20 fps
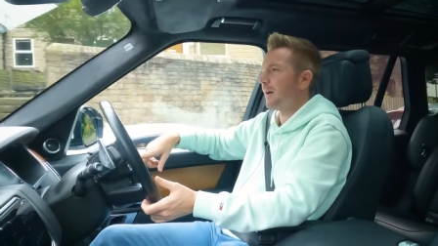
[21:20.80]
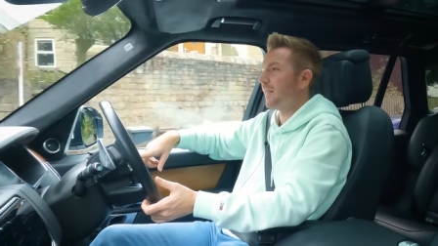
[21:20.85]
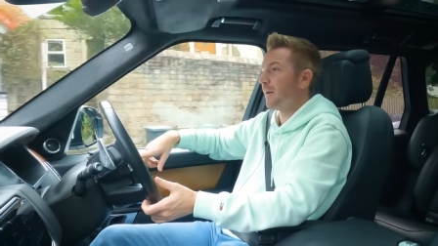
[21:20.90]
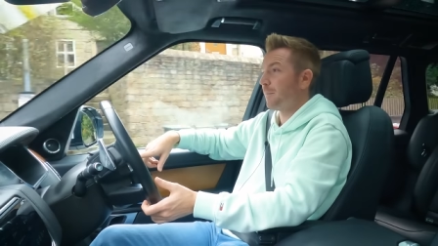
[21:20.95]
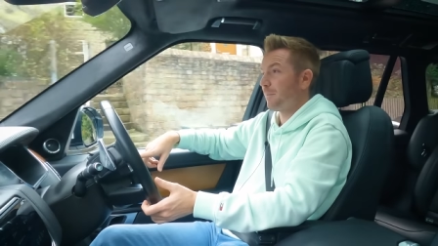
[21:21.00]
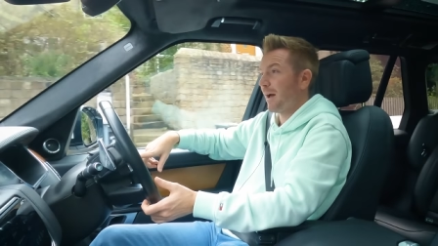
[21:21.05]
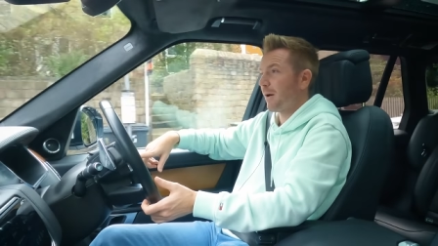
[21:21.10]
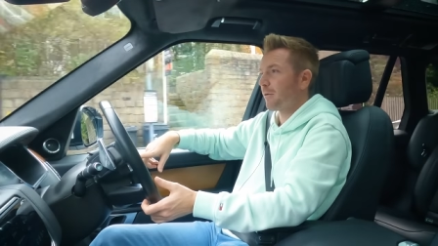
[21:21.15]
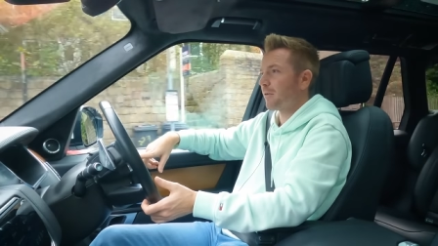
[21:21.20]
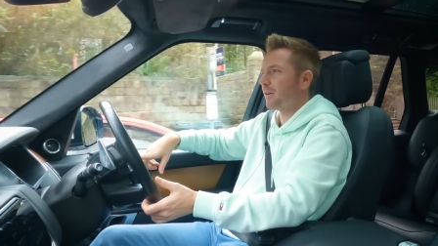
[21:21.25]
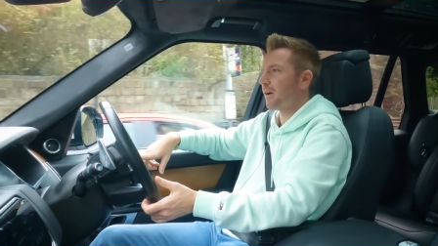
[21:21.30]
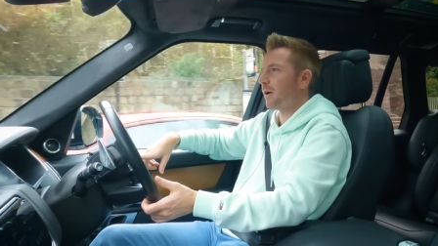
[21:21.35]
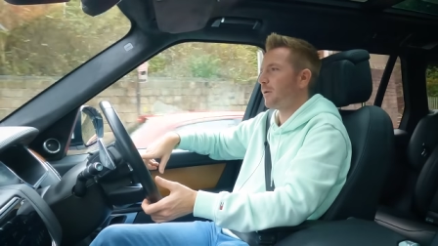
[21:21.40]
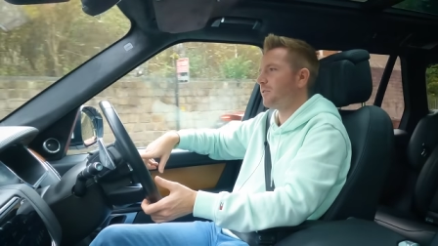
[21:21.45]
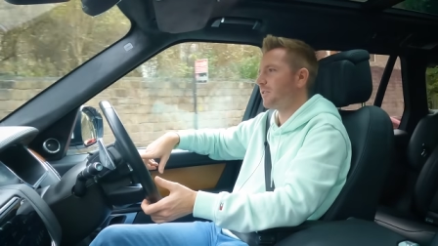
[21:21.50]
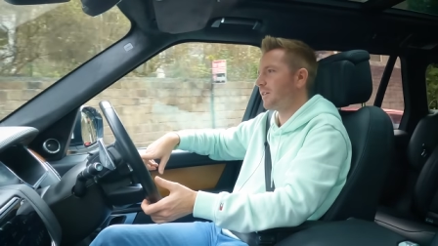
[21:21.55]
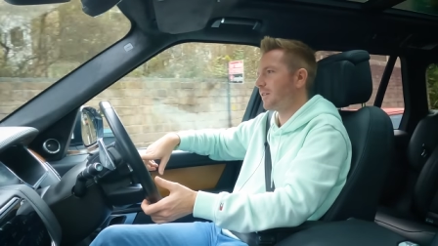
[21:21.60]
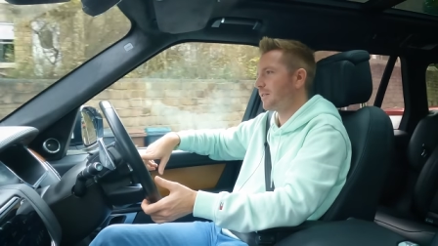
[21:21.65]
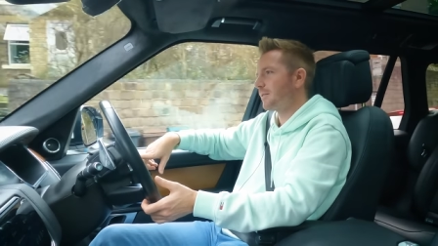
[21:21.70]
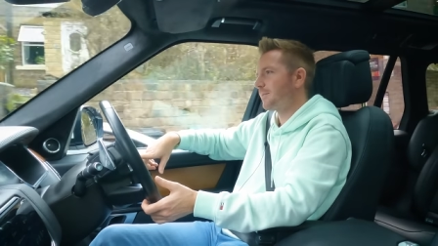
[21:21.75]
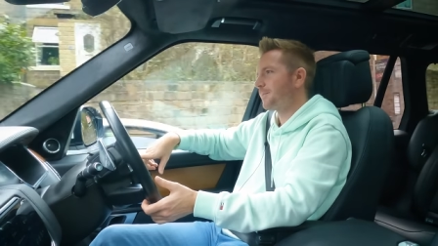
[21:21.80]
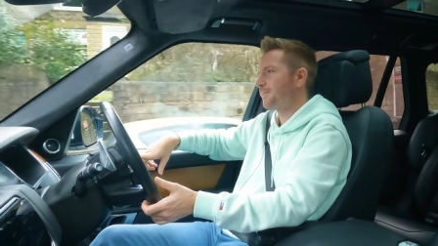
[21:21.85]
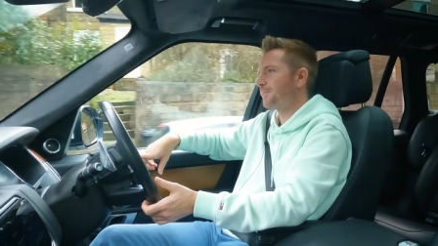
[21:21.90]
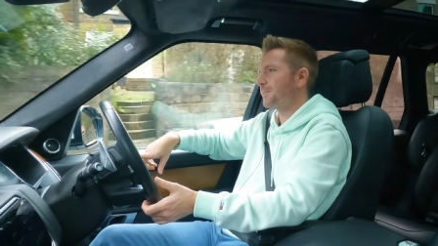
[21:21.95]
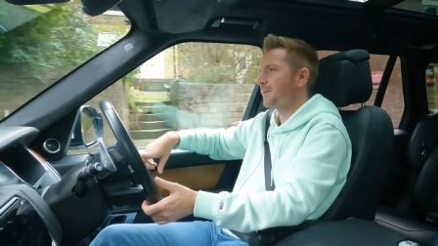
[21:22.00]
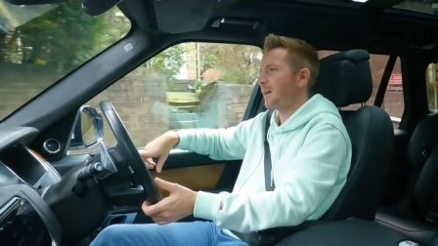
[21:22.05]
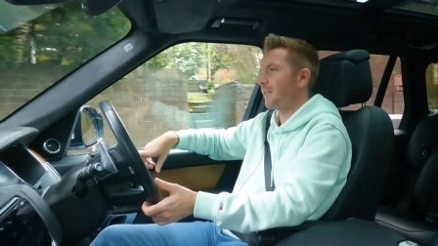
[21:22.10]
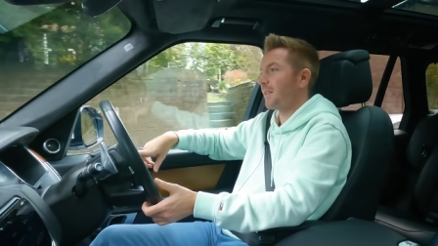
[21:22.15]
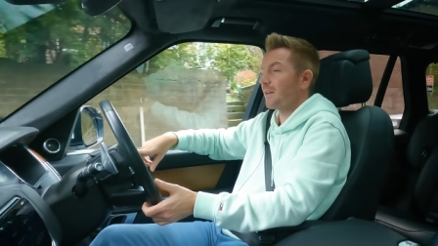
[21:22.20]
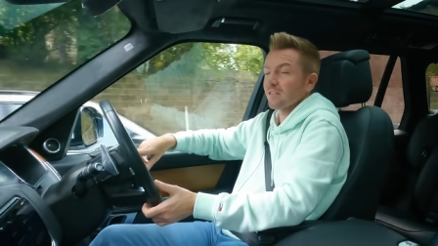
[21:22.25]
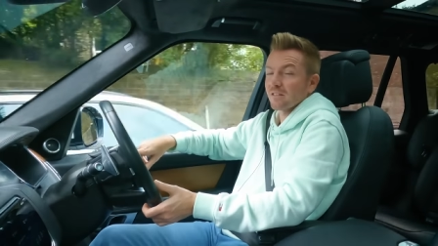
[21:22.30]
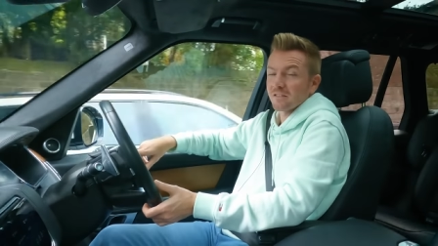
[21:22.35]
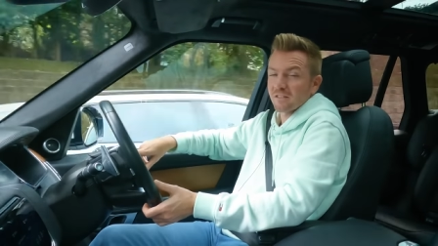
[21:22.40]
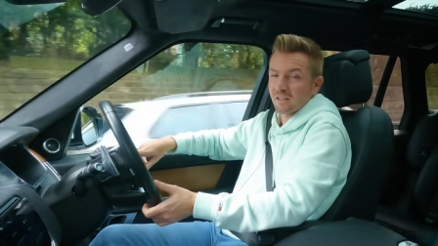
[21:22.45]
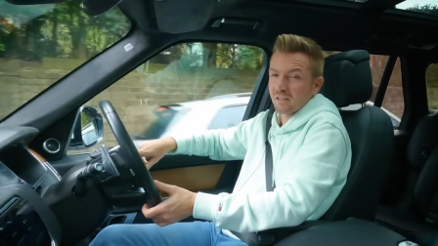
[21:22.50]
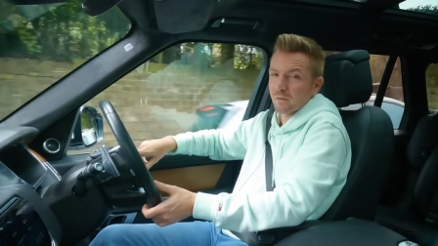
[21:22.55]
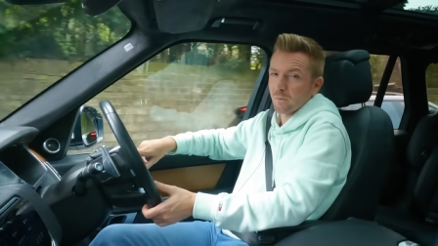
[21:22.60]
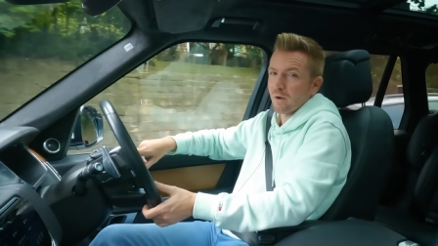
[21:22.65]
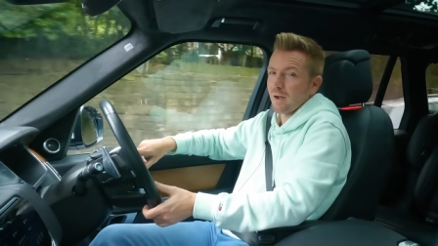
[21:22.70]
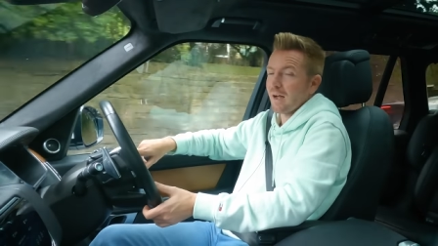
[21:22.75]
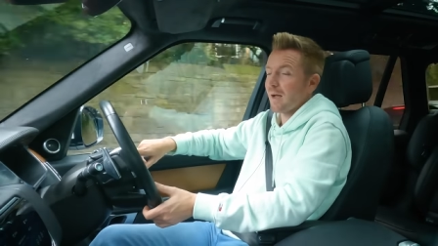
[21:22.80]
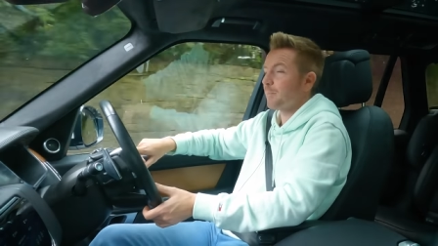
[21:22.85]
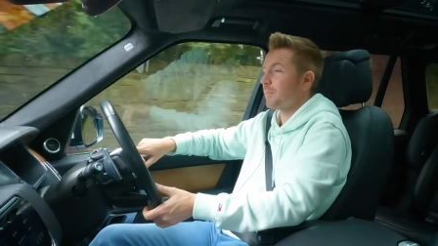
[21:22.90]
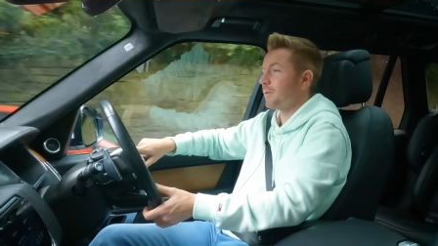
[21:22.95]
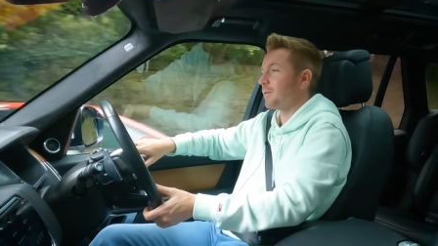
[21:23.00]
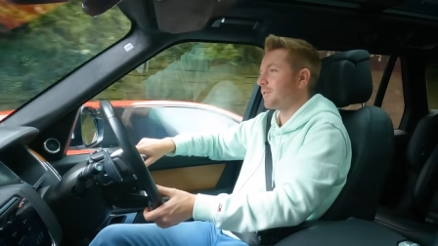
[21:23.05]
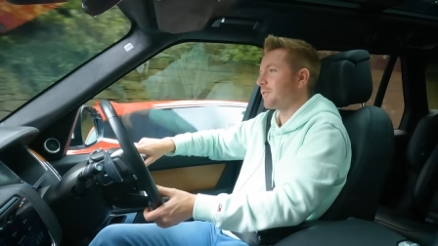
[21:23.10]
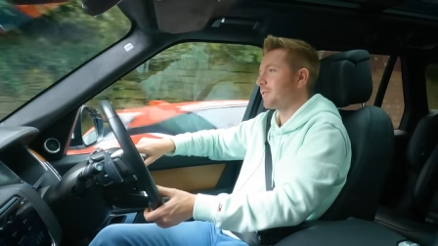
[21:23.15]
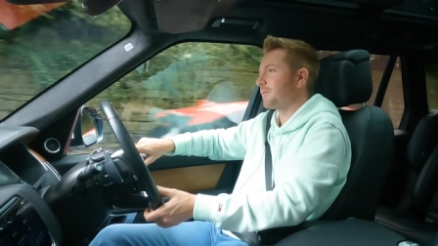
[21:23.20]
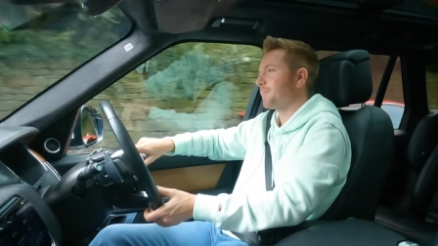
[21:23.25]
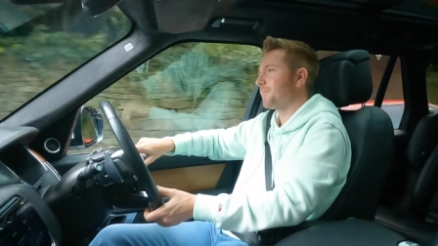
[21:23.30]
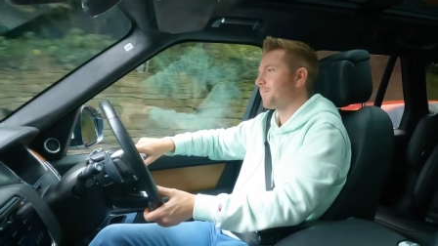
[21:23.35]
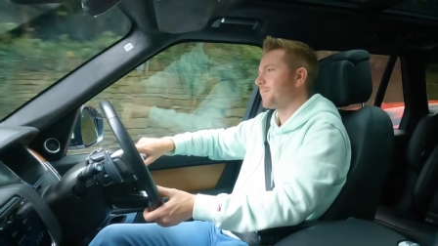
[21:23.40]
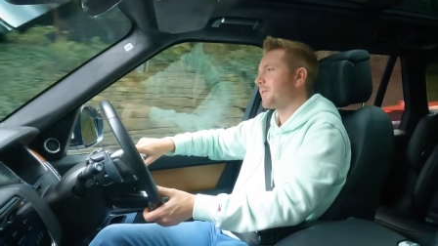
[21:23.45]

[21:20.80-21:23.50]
and then powder coated. And that's exactly what happened.